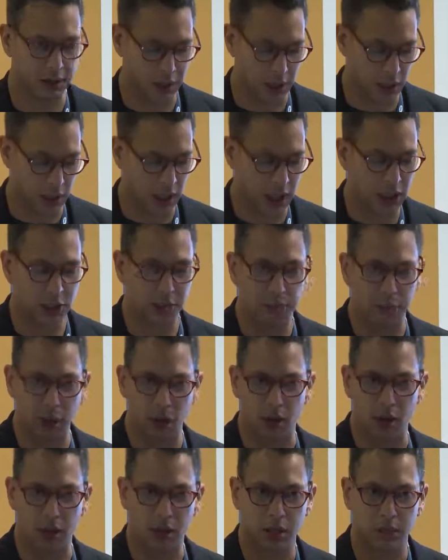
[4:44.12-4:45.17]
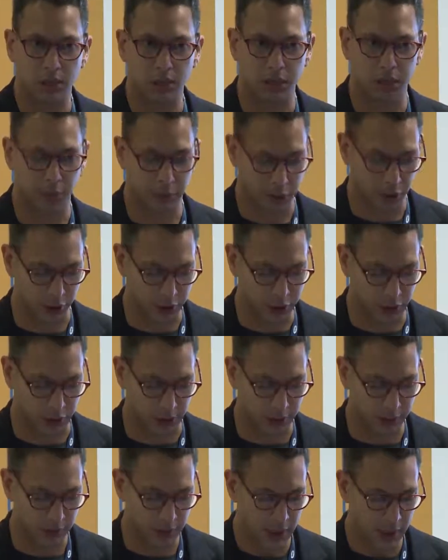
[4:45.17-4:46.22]
is that each block of the
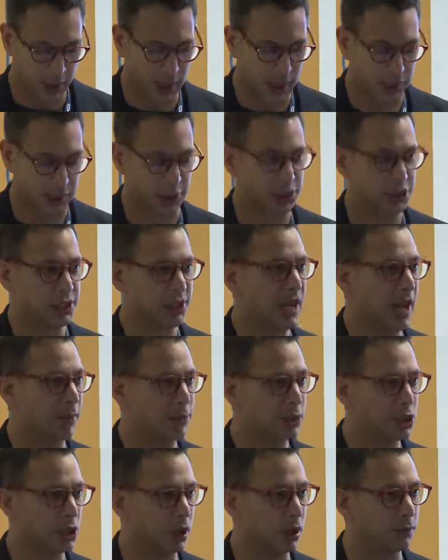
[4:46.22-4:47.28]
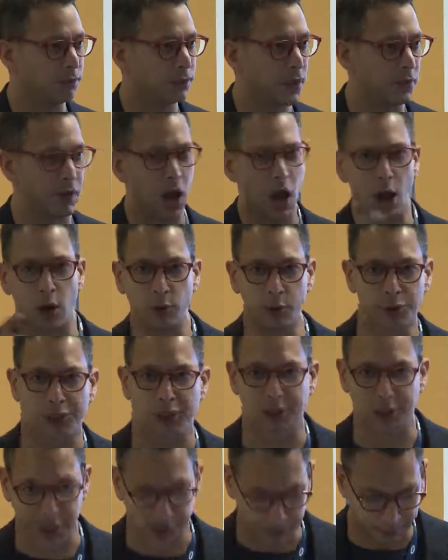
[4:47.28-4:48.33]
blockchain is a snapshot of a whole
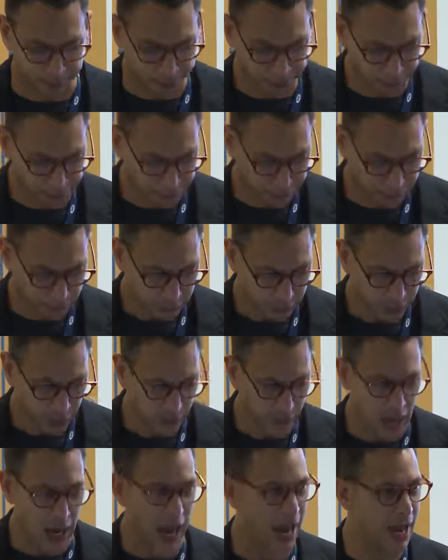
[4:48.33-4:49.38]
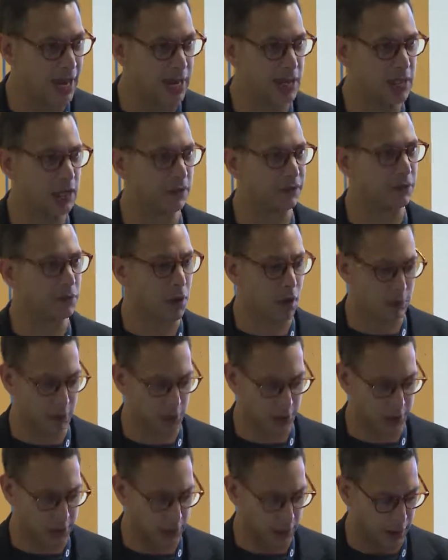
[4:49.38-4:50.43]
system at any given
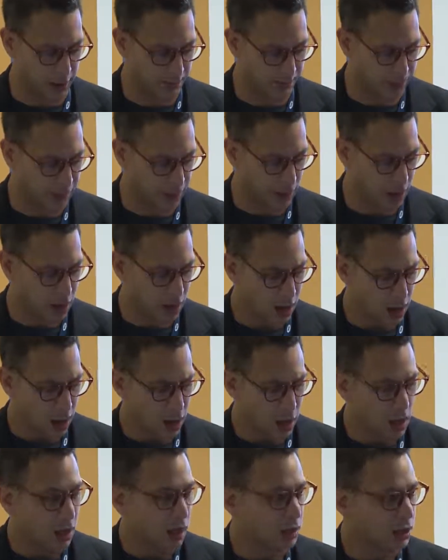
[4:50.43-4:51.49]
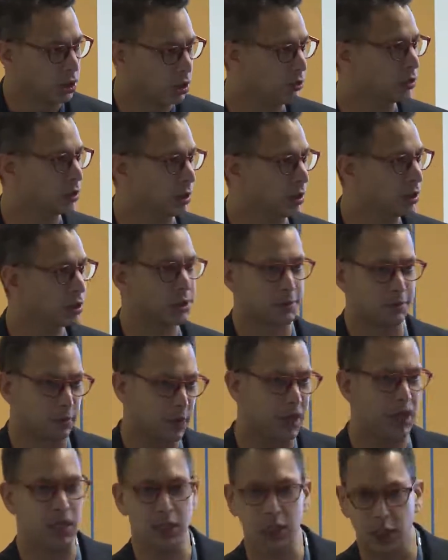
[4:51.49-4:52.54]
moment in time. Users,
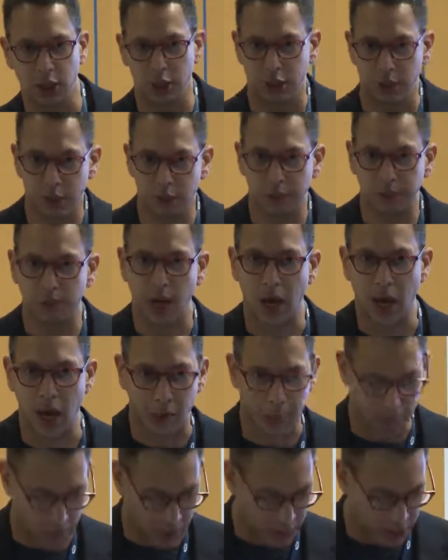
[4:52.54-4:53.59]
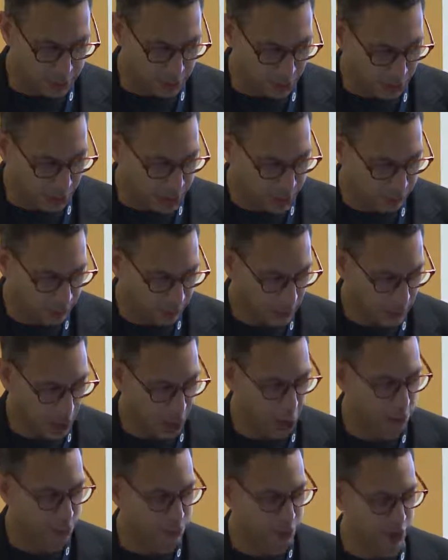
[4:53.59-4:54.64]
me, you, anybody,
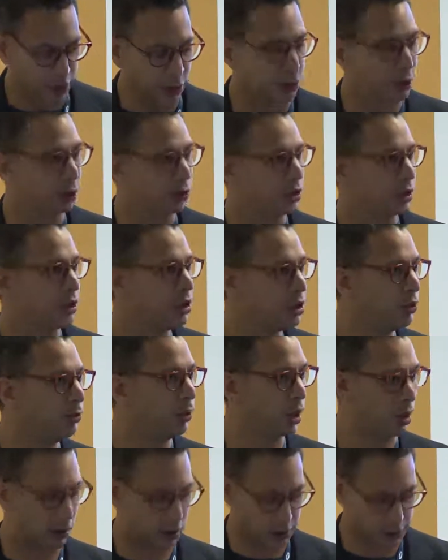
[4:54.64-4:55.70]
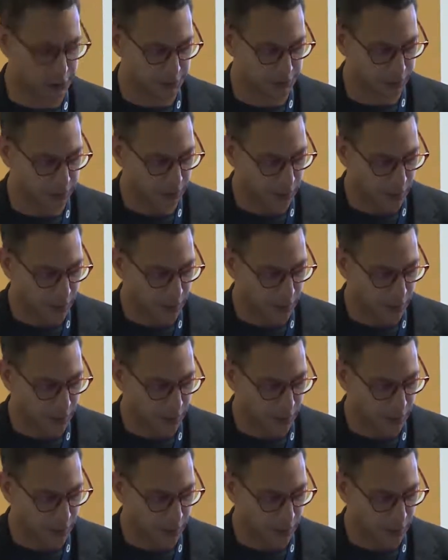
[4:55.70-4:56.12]
help build new blocks